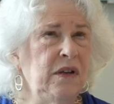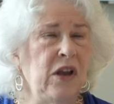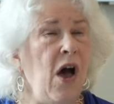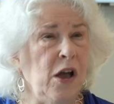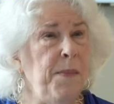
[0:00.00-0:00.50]

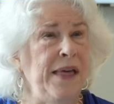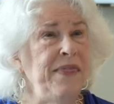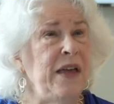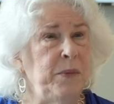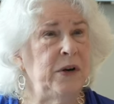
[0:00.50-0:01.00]
talk
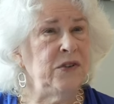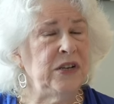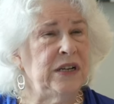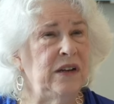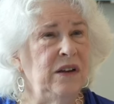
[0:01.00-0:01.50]
about that
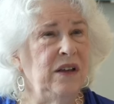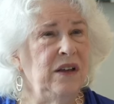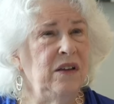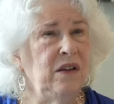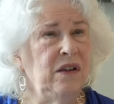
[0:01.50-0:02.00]
person.
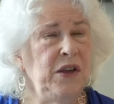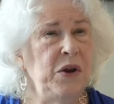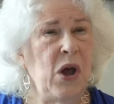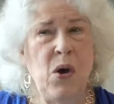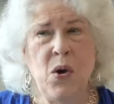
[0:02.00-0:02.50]
You
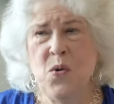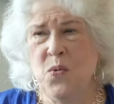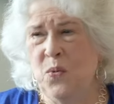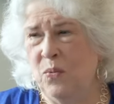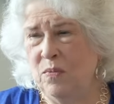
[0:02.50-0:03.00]
know,
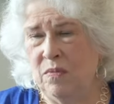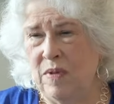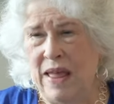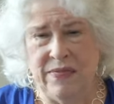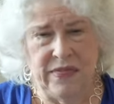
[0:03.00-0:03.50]
oh,
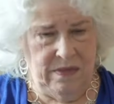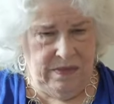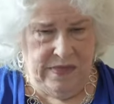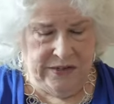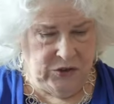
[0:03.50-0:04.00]

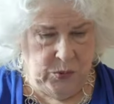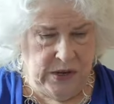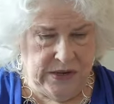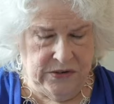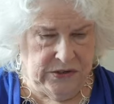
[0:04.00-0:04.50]
this
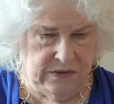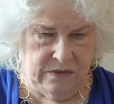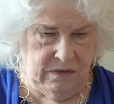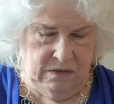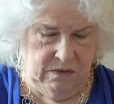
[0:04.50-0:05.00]

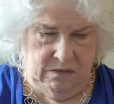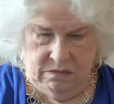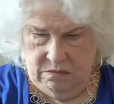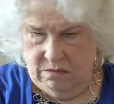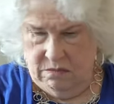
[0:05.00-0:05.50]
was
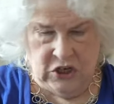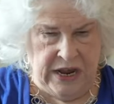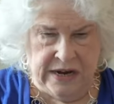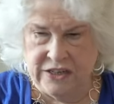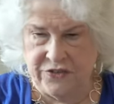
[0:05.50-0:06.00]

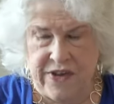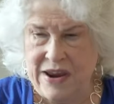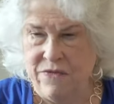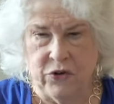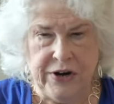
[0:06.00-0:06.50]
Johnny's
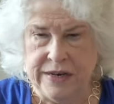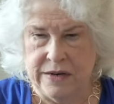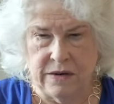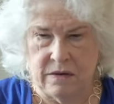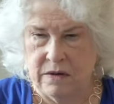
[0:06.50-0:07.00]

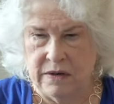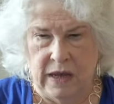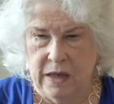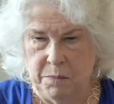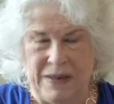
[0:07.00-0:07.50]
favorite
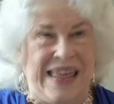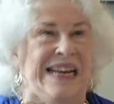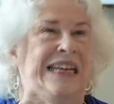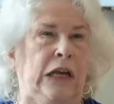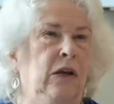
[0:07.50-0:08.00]
uh,
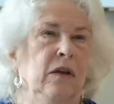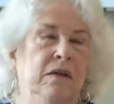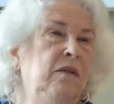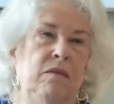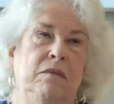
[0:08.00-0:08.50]
plate,
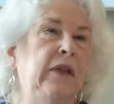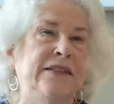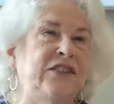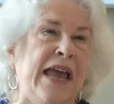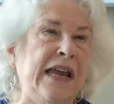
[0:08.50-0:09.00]
mm-hmm.
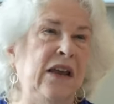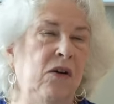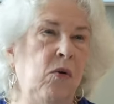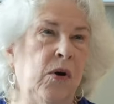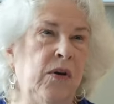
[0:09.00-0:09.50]
let's say,
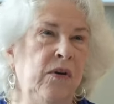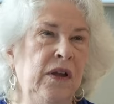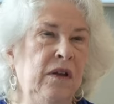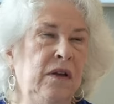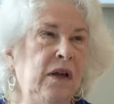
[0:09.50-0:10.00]
or
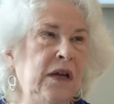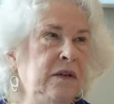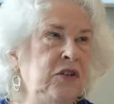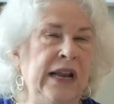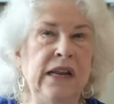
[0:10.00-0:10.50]

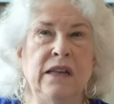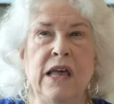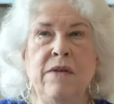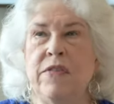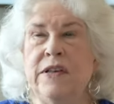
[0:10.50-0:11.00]
uh, Johnny
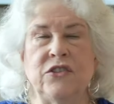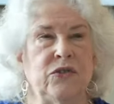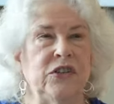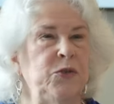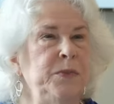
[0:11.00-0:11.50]
loved this
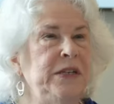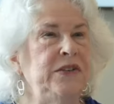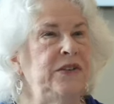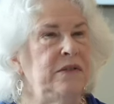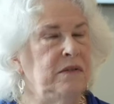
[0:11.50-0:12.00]

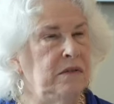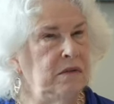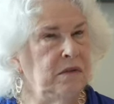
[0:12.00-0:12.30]
Christmas